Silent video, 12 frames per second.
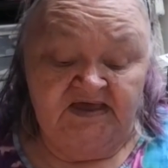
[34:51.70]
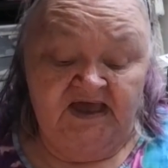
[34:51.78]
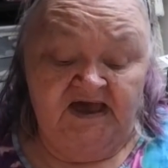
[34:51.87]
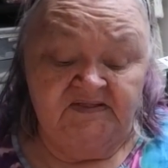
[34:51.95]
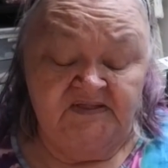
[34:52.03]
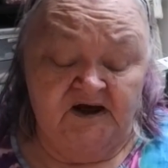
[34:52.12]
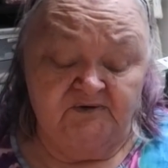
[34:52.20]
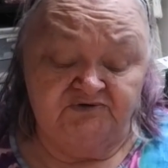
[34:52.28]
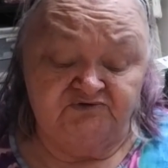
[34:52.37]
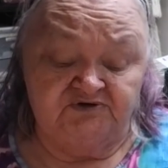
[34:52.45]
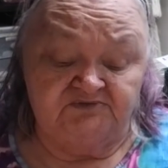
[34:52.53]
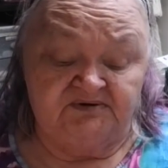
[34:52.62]
And that
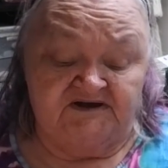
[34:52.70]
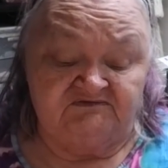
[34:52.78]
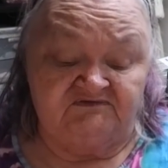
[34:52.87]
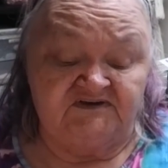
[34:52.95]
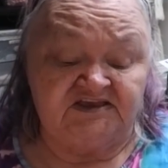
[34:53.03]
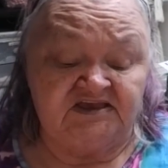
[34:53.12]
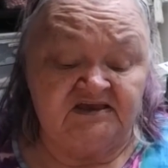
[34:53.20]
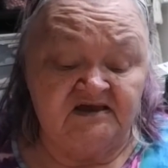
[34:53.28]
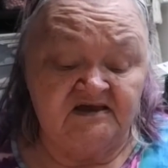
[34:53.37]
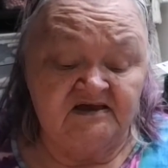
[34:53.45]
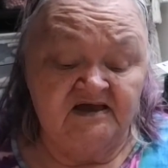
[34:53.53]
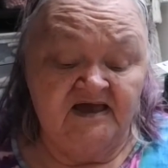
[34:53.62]
was written by Vicki
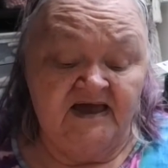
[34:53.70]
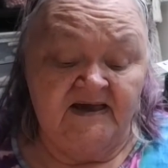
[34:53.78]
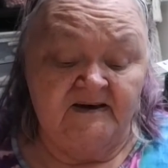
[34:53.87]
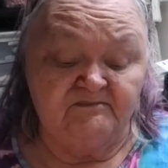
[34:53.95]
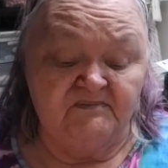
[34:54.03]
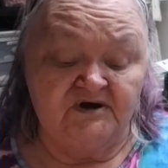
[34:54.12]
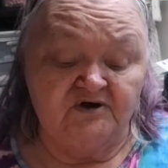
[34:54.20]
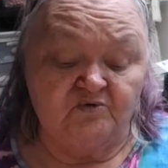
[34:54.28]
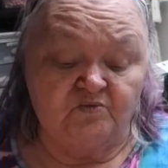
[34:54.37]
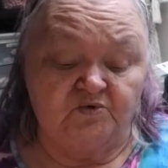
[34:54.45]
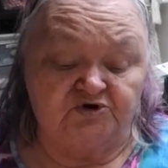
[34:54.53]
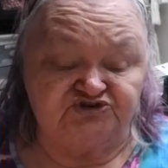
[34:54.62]
M.
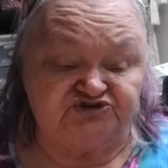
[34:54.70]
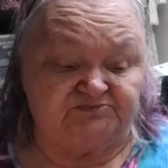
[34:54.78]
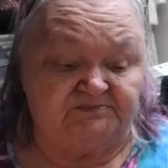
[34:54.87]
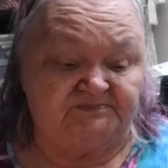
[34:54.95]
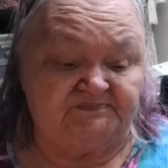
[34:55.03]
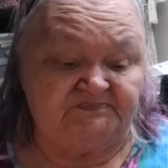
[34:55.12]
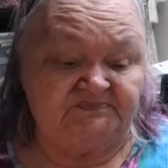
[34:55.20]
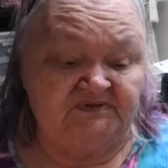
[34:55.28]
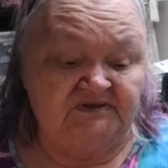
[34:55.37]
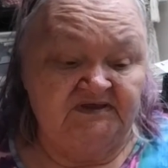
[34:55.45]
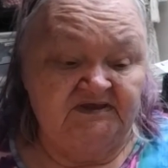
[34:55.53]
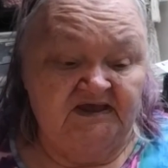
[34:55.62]
Worsham
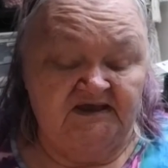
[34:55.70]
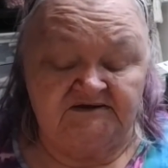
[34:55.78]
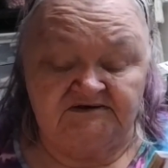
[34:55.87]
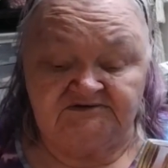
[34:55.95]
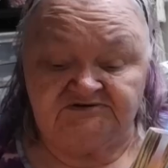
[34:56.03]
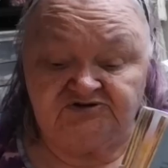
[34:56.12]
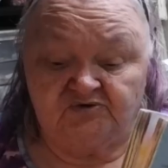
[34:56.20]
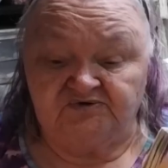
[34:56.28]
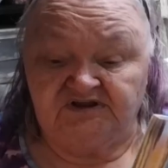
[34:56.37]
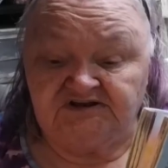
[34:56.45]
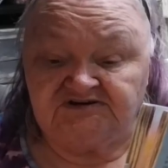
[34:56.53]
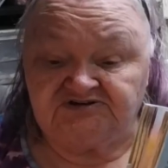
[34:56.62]
and
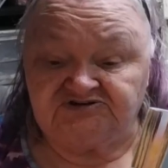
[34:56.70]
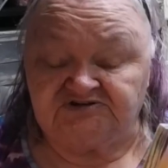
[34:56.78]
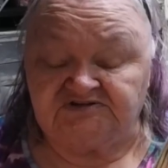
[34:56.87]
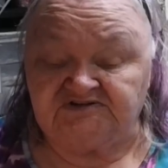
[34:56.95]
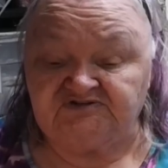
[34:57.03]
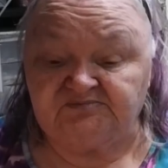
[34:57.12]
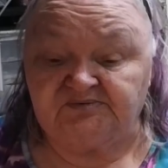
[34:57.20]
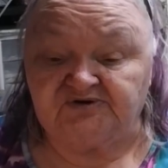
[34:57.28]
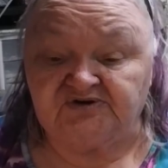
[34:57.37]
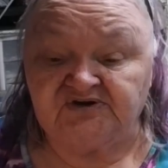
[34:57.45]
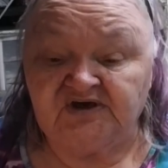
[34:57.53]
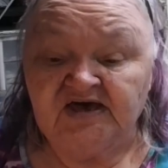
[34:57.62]
donated to this book.
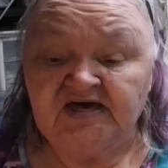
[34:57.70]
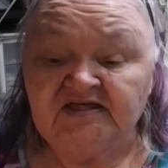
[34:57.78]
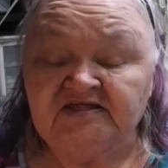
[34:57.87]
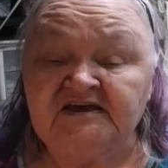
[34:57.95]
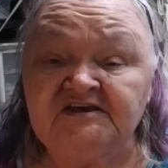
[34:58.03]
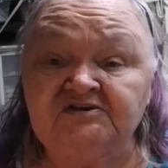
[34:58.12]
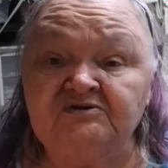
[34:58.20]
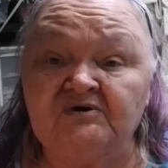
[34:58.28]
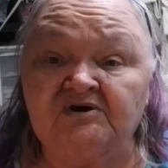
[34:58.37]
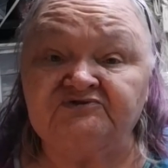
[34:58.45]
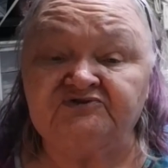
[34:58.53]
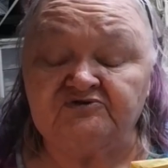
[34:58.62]
Thank you
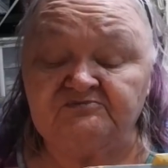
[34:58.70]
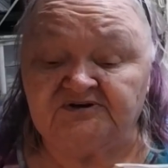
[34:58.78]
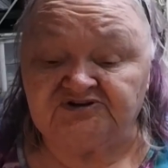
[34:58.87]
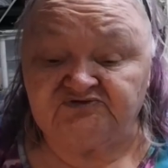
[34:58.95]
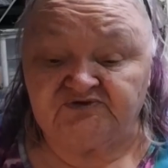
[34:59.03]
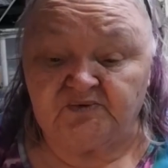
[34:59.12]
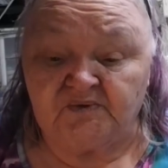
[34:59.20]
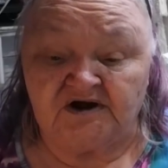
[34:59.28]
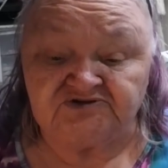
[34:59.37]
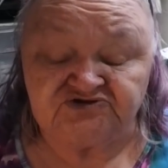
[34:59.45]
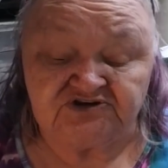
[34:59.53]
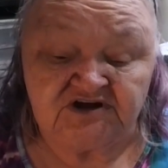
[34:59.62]
all so much for
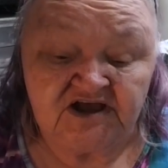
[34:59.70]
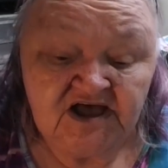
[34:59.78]
watching.